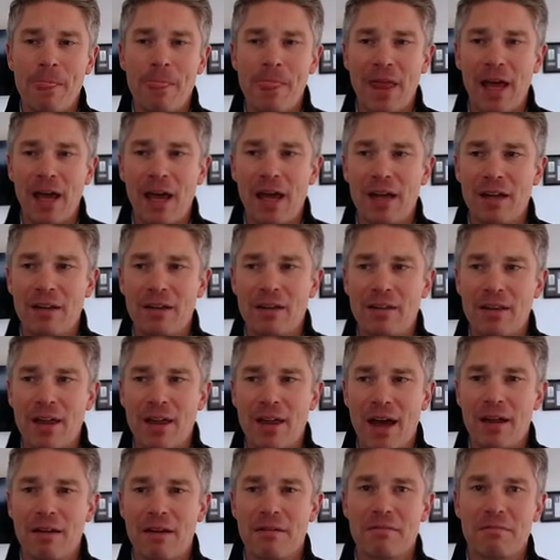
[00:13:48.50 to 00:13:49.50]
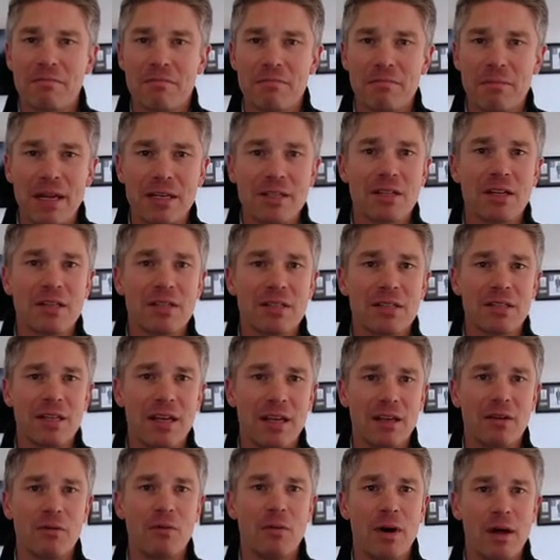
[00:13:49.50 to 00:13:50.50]
And that makes us
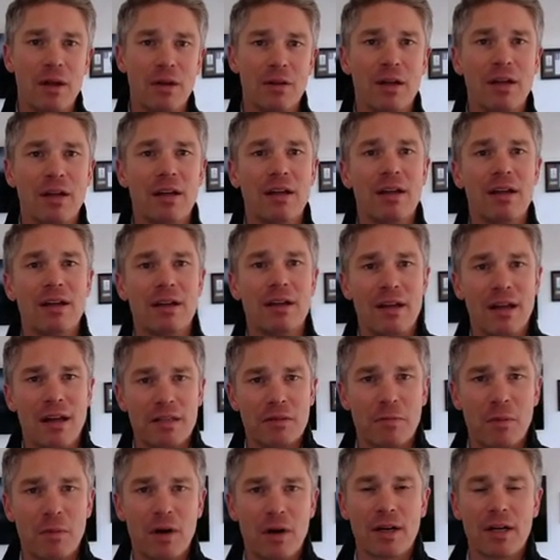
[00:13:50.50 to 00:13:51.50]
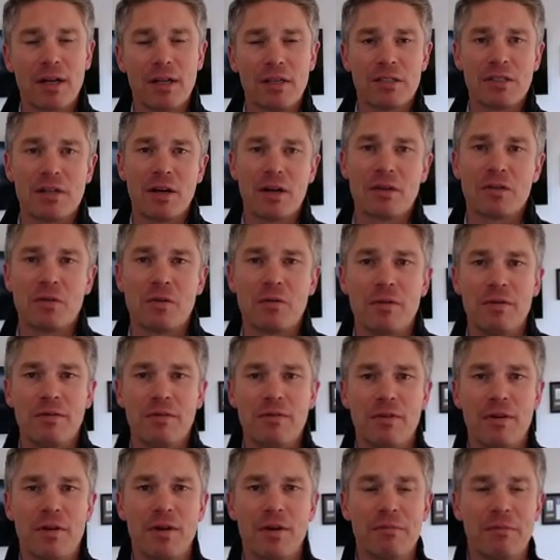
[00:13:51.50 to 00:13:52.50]
think, well, as markets start to
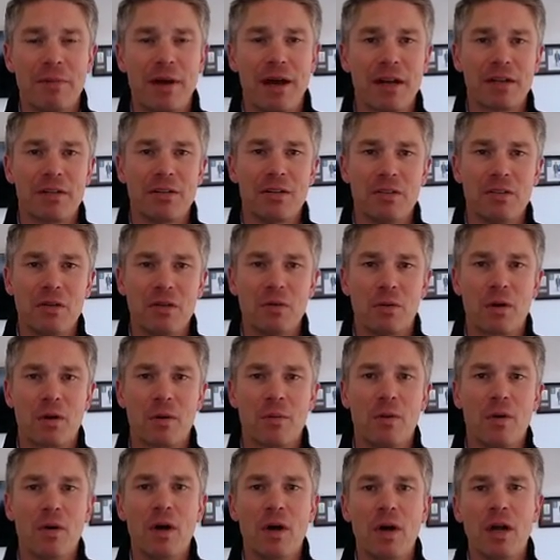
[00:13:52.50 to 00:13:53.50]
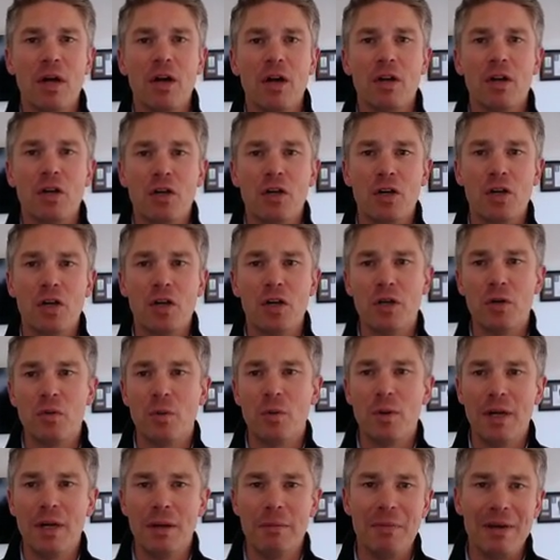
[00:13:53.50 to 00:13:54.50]
revert back to the normal, could
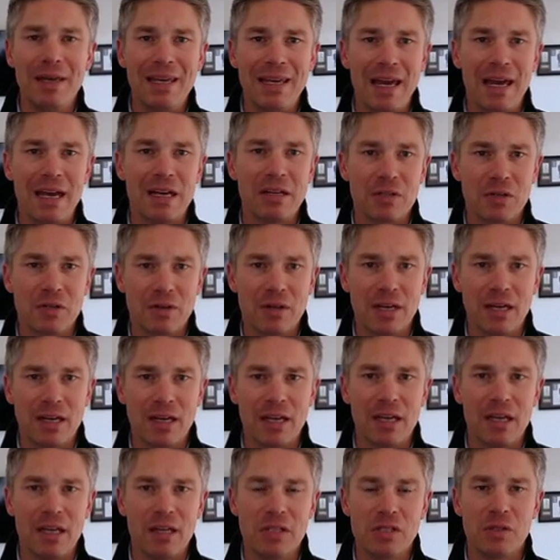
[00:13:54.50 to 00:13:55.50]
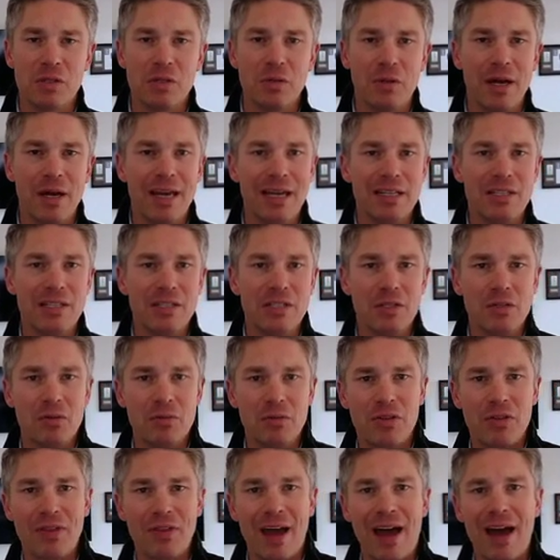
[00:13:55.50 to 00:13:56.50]
we be entering into a
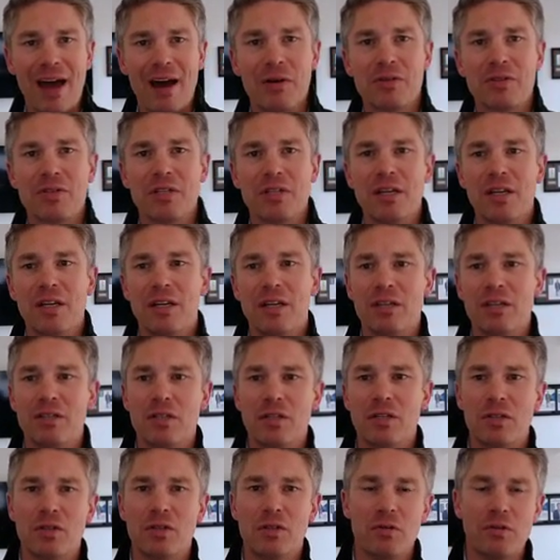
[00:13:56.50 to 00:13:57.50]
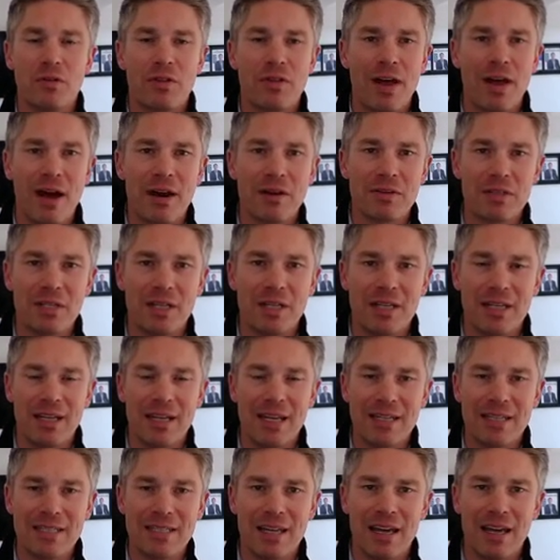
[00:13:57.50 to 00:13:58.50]
2000 to
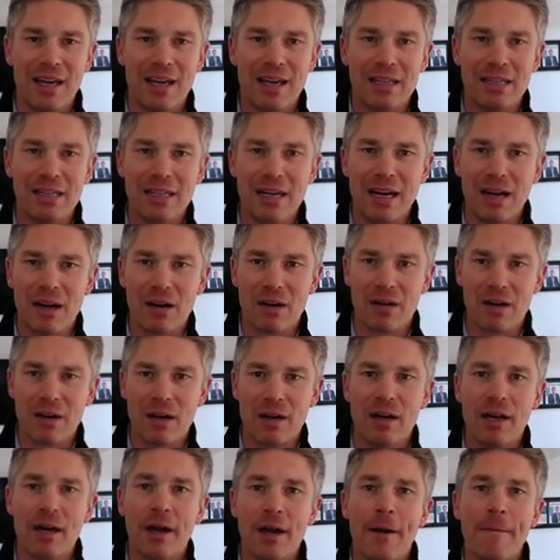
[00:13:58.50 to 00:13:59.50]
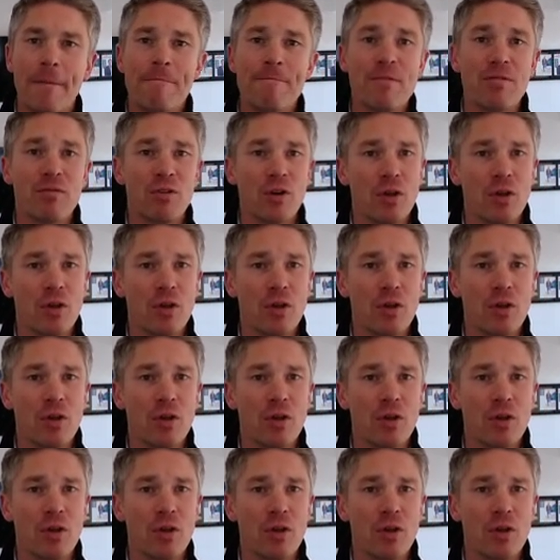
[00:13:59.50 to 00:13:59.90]
2010 era? For